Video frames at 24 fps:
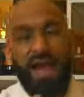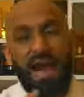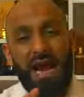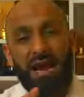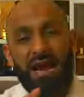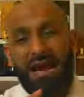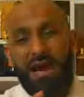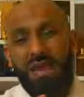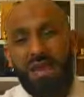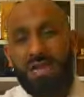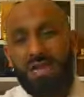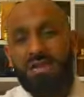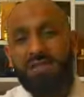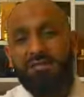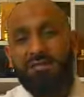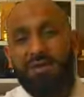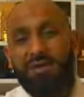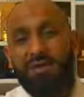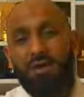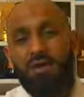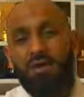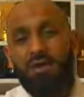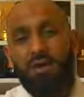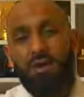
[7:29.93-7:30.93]
and I
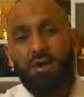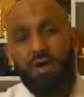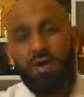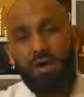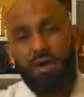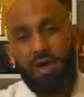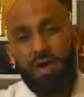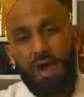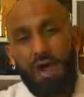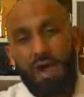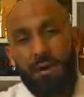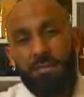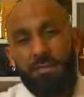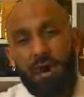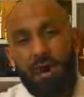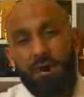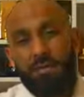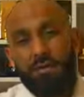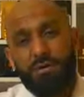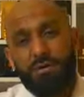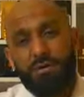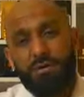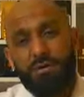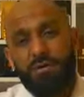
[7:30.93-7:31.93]
easily got
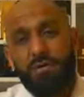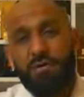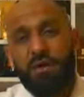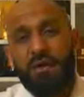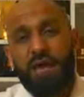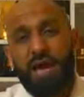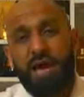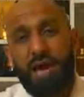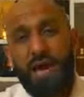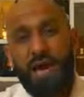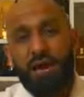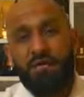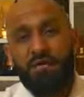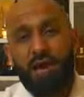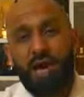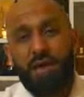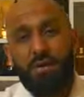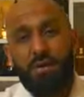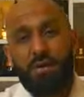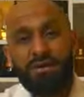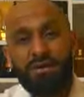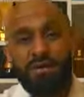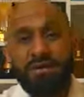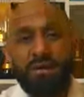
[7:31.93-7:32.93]
about 2.5
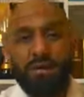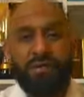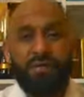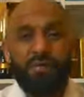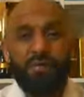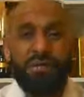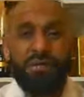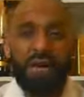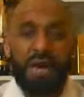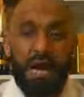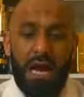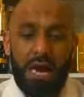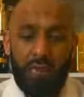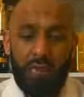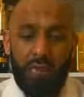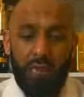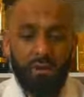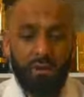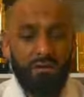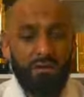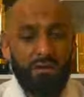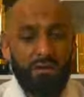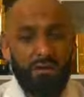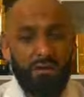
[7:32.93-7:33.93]
hours to 3
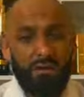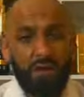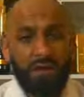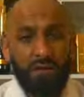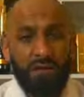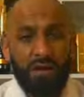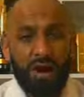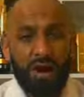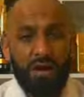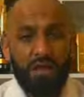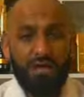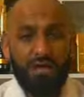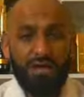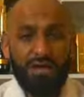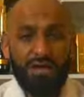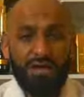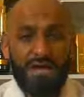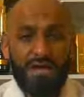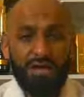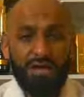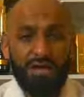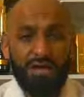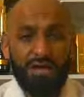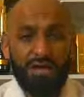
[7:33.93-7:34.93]
hour mark
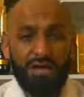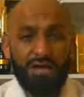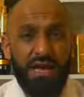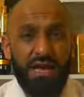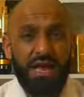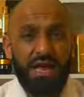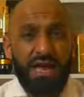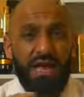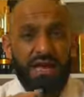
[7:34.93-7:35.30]
projection.